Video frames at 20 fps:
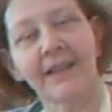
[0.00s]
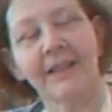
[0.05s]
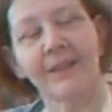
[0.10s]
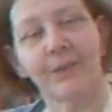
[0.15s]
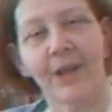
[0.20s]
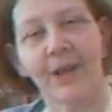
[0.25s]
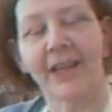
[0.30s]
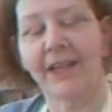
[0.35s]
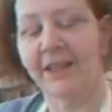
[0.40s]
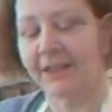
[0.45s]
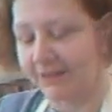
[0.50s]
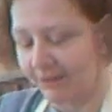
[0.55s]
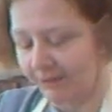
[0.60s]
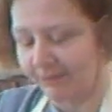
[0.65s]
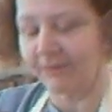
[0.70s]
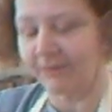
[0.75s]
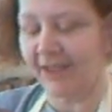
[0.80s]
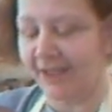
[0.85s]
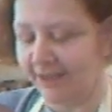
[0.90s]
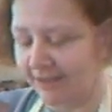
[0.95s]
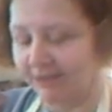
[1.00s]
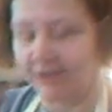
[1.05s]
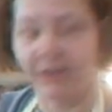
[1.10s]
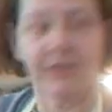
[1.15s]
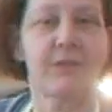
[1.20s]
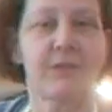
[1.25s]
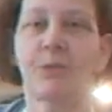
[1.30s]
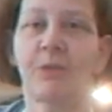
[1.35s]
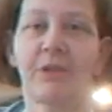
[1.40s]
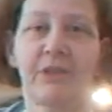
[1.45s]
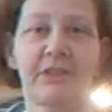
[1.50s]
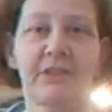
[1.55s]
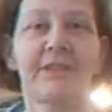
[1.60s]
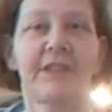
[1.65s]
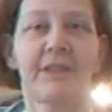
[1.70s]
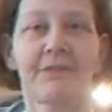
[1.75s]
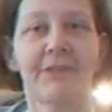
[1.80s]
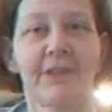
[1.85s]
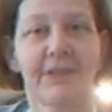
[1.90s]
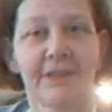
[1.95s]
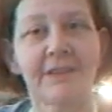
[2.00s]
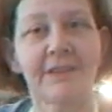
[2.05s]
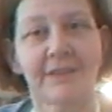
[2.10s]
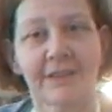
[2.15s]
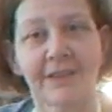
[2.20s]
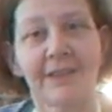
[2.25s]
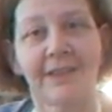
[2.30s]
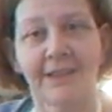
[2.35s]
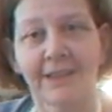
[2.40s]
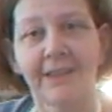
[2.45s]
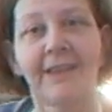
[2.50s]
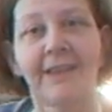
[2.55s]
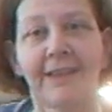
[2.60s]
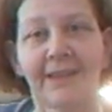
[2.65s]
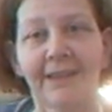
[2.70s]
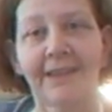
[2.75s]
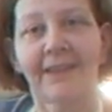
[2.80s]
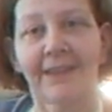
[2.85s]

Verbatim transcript: It's it's just a world of difference. Yeah. Good.